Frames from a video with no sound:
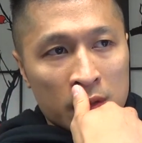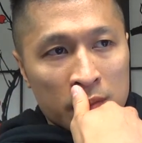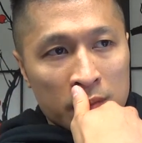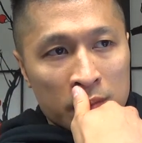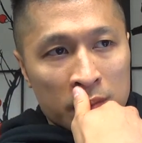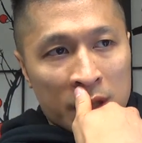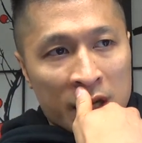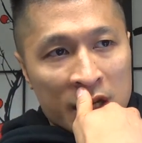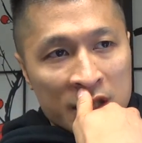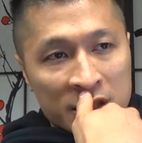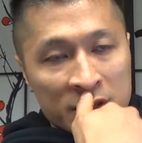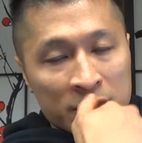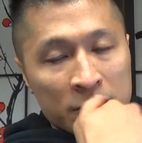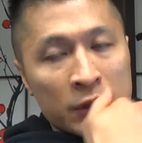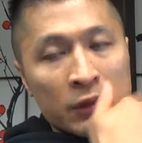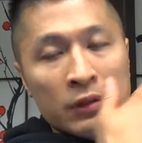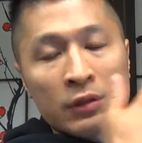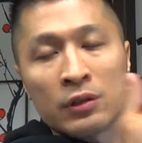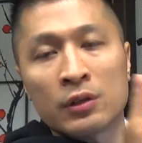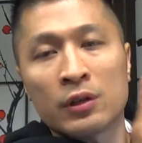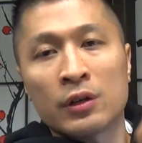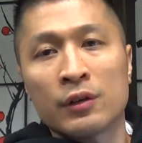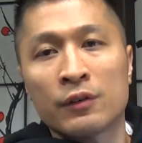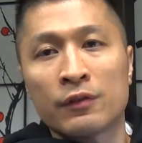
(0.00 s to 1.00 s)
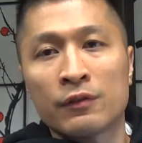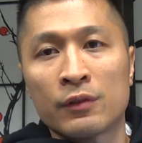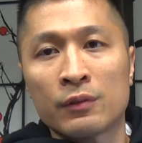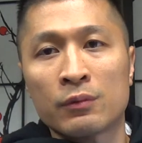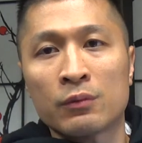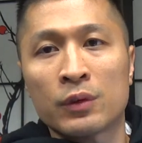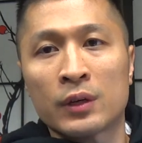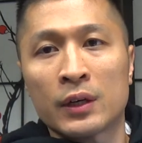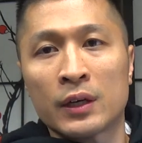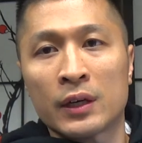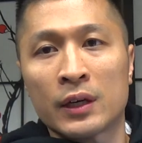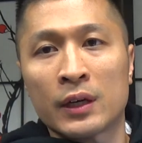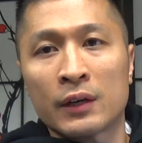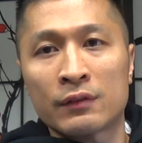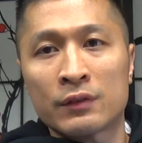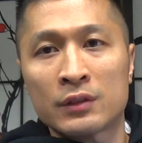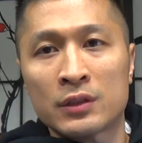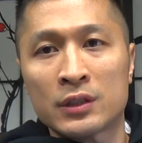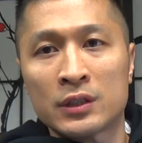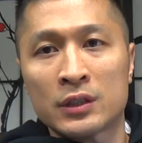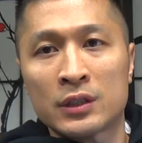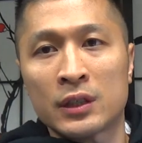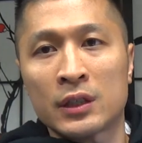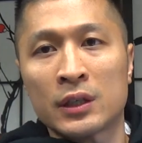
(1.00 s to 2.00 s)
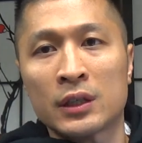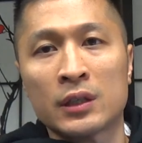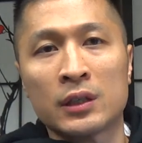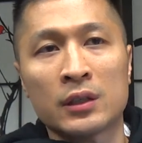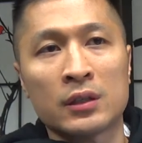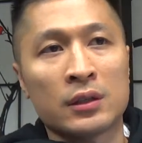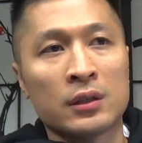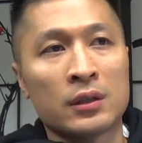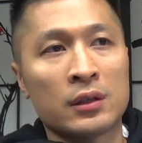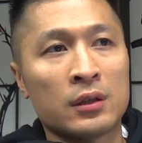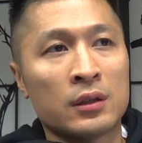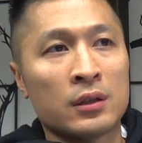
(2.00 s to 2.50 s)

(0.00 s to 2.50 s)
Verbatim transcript: possibly learn from what I have to say